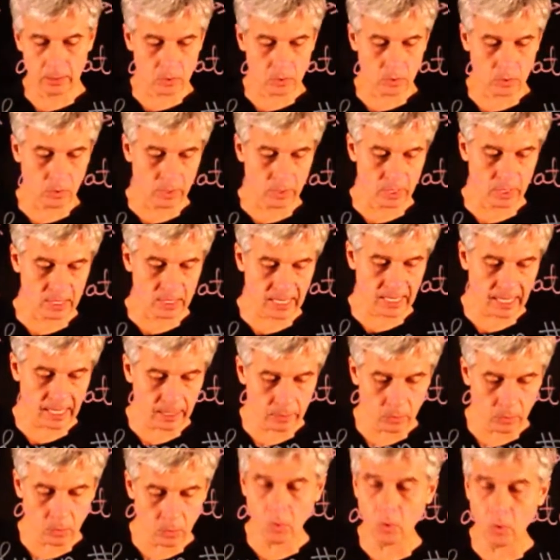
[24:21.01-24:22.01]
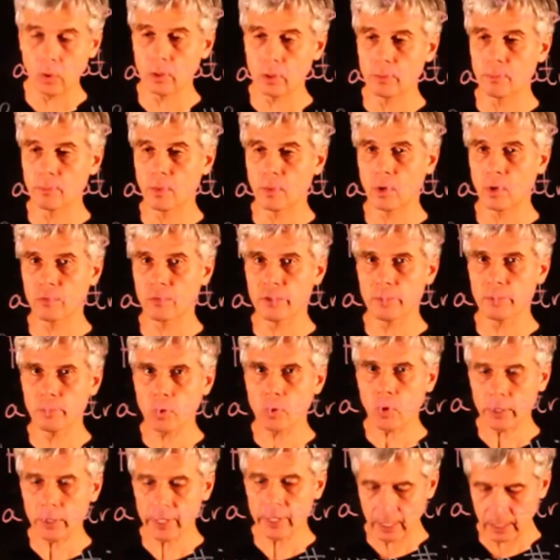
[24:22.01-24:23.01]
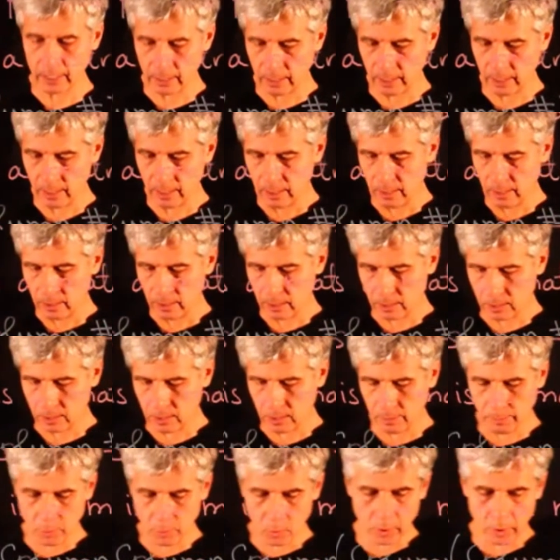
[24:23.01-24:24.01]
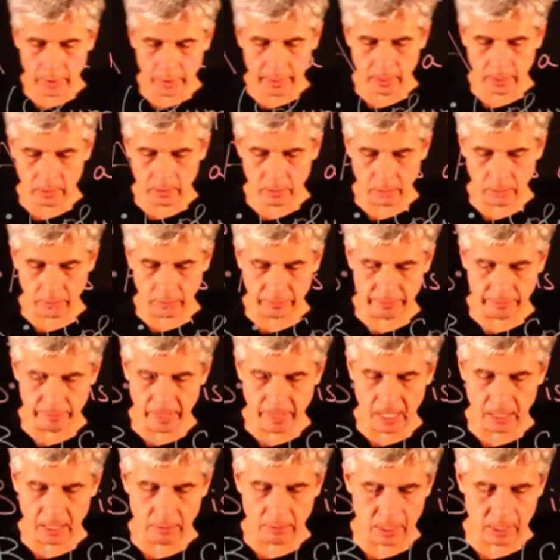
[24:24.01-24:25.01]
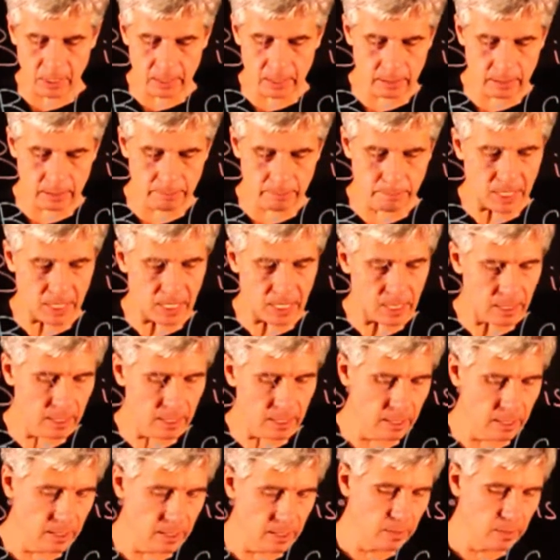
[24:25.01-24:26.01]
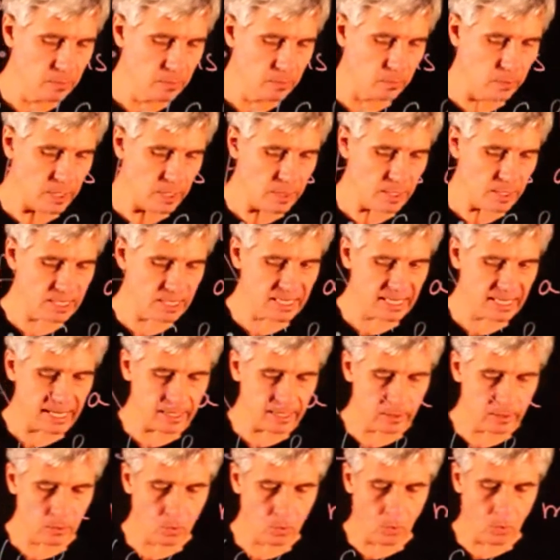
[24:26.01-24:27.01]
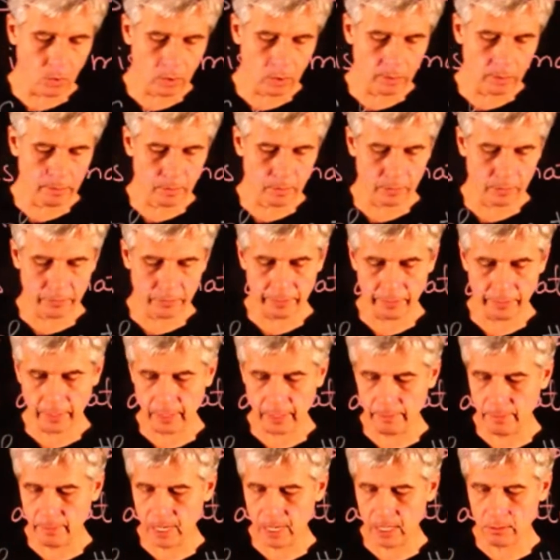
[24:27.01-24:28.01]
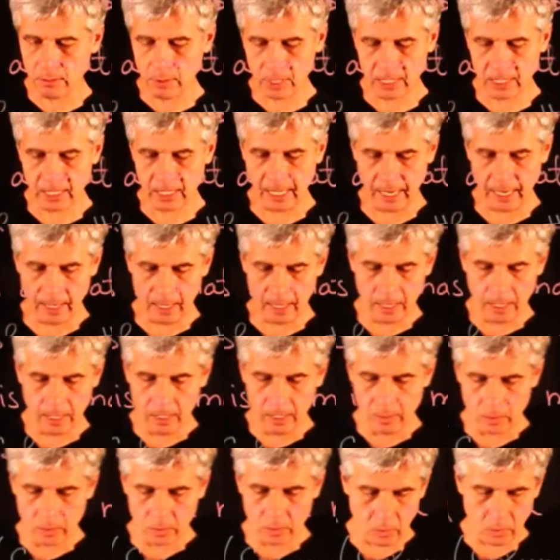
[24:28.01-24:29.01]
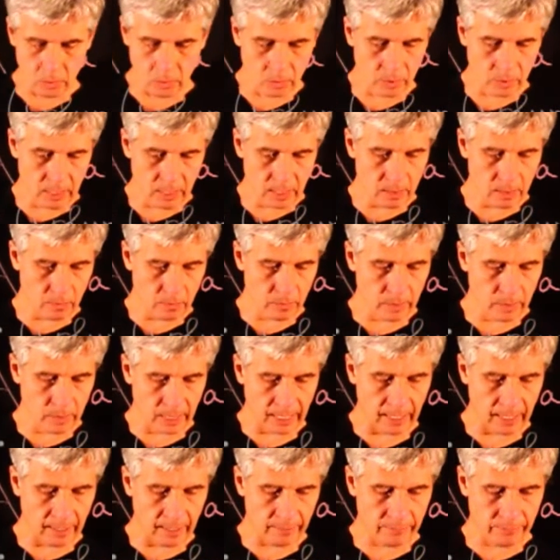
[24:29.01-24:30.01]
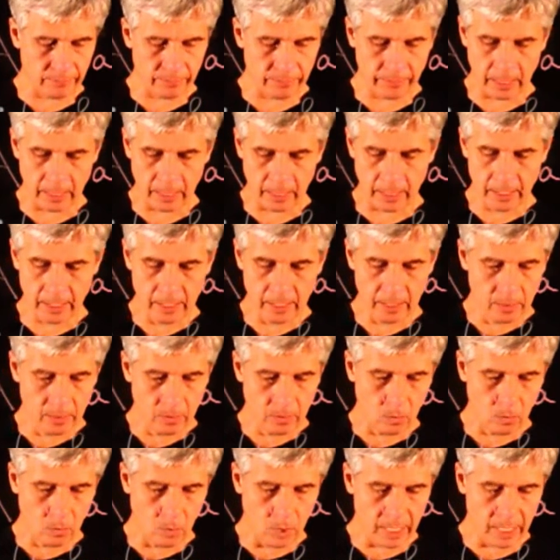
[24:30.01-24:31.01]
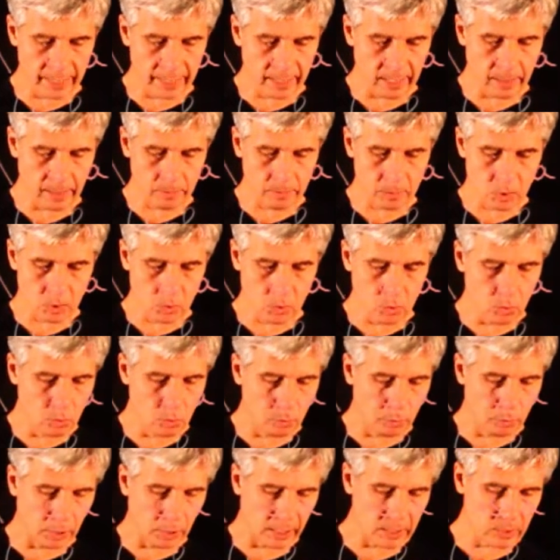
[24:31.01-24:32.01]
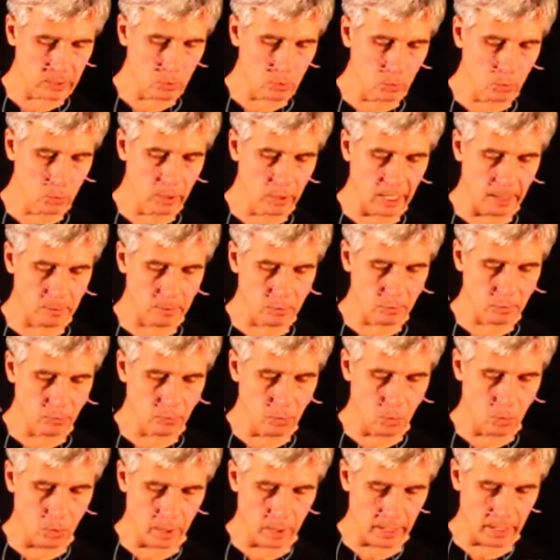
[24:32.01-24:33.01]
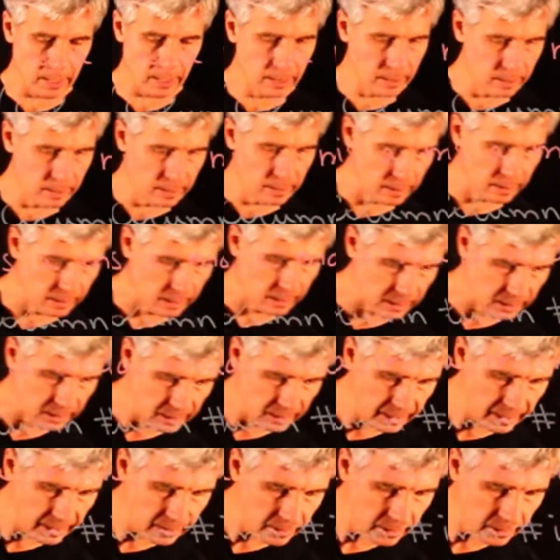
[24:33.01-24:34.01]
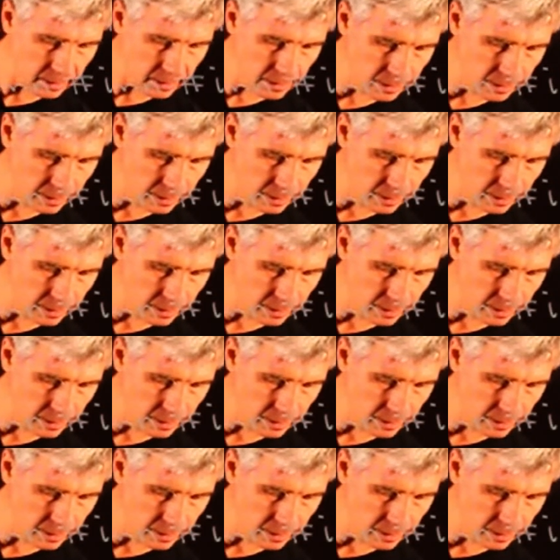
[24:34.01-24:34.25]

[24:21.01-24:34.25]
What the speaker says: So the second column of the product is the product of matrix B with the second column of matrix A. So here we have 1 times 2 plus 2 times 4, that's 10.